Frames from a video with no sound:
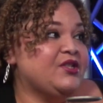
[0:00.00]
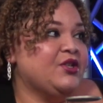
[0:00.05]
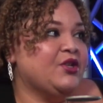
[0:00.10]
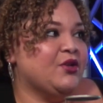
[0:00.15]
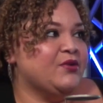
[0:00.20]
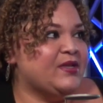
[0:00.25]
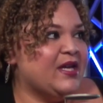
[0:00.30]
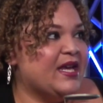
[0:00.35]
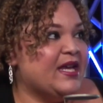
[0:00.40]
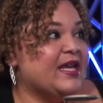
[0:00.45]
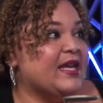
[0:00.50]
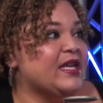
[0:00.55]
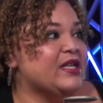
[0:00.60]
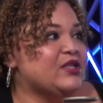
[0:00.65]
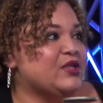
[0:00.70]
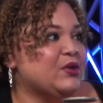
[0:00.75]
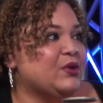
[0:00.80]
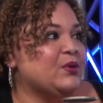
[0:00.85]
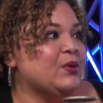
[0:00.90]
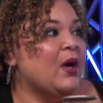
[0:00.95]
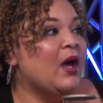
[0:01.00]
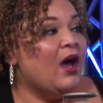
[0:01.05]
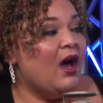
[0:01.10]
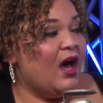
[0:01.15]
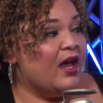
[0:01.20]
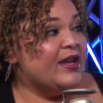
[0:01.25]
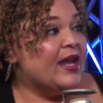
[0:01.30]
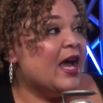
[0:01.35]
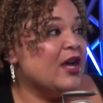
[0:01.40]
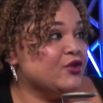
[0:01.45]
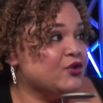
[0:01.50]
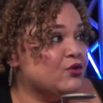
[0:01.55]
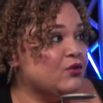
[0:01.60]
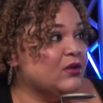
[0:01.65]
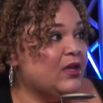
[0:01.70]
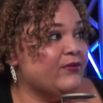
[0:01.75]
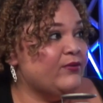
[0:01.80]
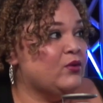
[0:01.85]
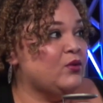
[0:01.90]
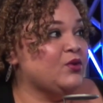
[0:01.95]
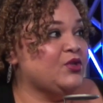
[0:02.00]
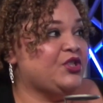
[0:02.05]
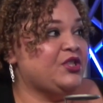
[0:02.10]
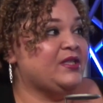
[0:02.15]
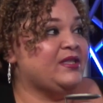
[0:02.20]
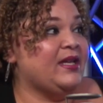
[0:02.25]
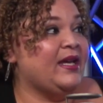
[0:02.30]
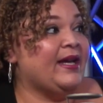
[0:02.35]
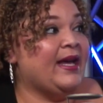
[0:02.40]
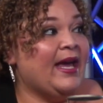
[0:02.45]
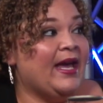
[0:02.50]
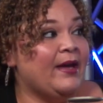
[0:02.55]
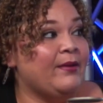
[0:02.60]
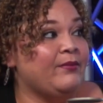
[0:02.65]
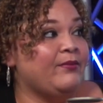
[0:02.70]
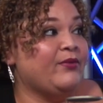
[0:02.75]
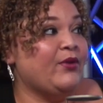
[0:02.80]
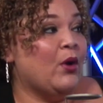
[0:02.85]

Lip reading: taking it to a national level. She's saying, hey, the